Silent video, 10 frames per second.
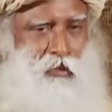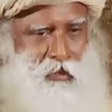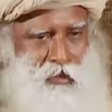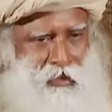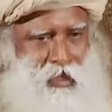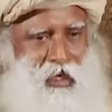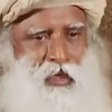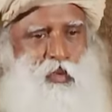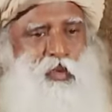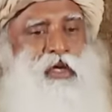this eye
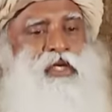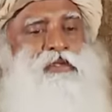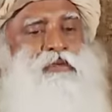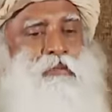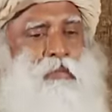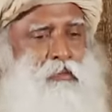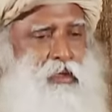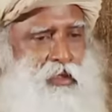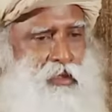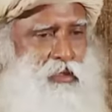works with
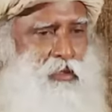memory.